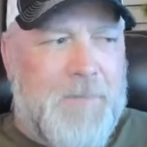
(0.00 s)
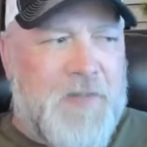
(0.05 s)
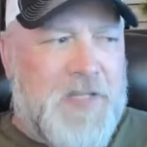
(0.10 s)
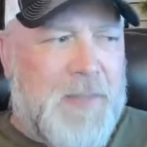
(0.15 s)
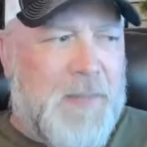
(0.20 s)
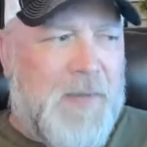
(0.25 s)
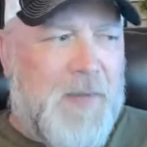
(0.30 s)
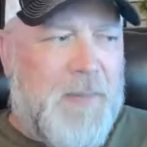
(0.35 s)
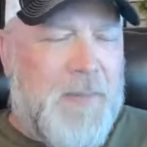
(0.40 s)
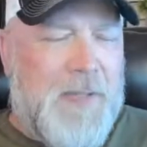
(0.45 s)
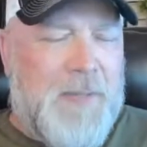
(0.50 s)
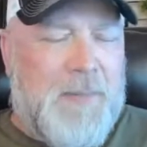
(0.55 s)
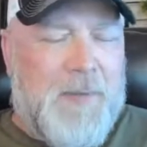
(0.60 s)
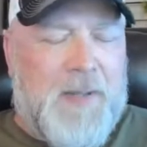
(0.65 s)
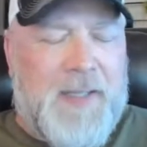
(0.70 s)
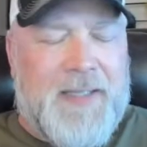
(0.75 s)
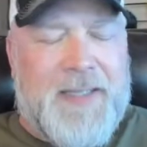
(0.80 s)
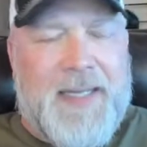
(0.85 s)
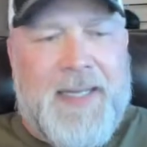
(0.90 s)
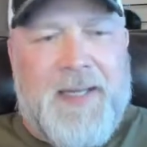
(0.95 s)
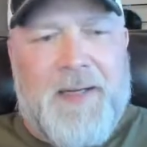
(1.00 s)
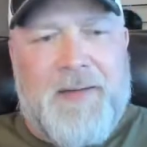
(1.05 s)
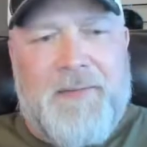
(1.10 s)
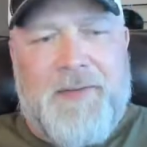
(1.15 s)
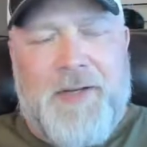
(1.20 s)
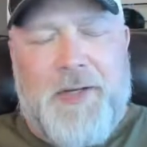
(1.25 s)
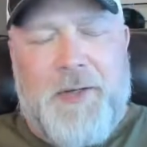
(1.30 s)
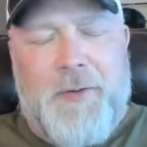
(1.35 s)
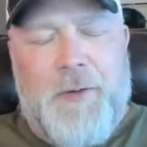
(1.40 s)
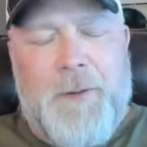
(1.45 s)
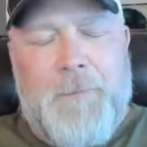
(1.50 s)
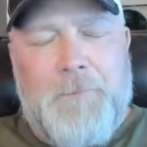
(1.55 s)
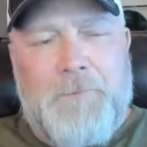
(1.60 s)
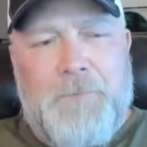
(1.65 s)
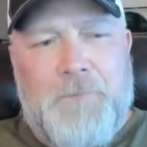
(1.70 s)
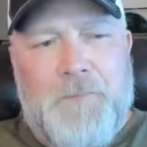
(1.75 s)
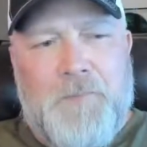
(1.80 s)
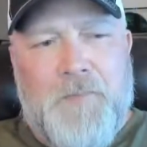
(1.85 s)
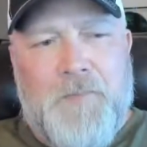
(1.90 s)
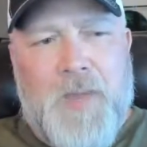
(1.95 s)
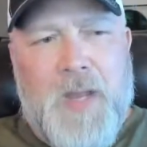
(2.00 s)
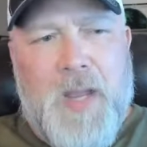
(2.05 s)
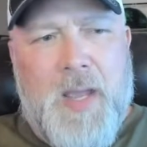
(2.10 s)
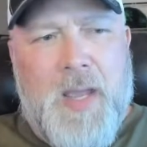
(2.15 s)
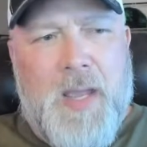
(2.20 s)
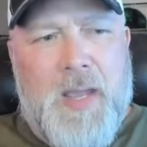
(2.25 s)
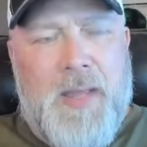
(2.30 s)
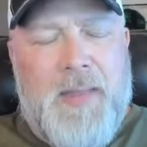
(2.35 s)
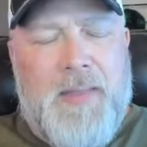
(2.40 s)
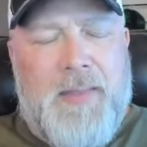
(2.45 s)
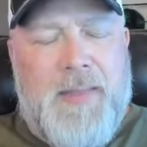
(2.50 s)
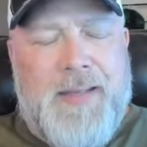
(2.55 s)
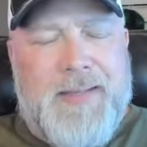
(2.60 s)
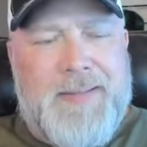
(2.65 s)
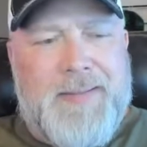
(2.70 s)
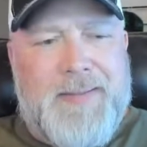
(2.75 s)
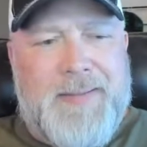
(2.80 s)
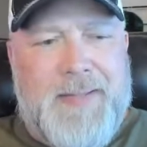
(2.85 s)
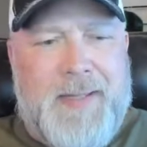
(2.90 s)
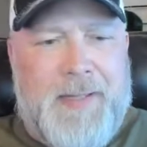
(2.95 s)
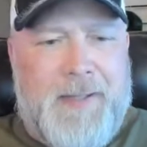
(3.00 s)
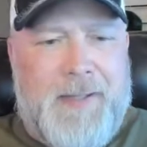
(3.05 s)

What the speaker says: of the people that they interviewed, this